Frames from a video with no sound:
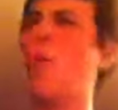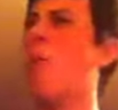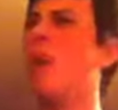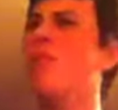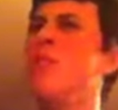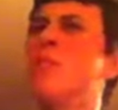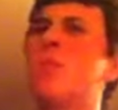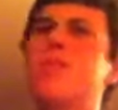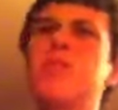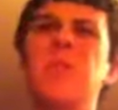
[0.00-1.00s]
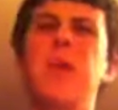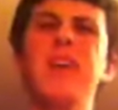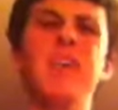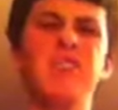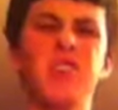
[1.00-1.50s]
Why would you put
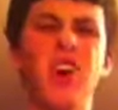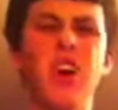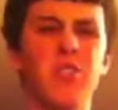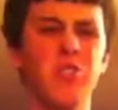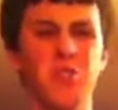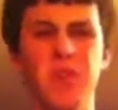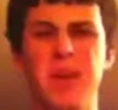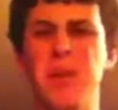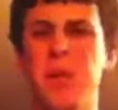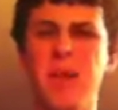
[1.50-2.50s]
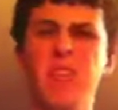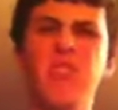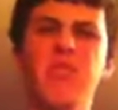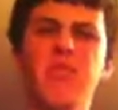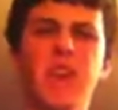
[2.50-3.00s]
somebody in charge who's made a
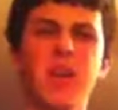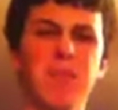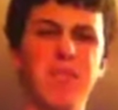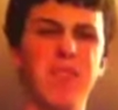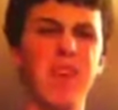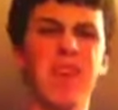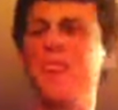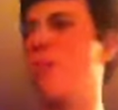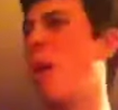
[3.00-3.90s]
bunch of fucking mistakes?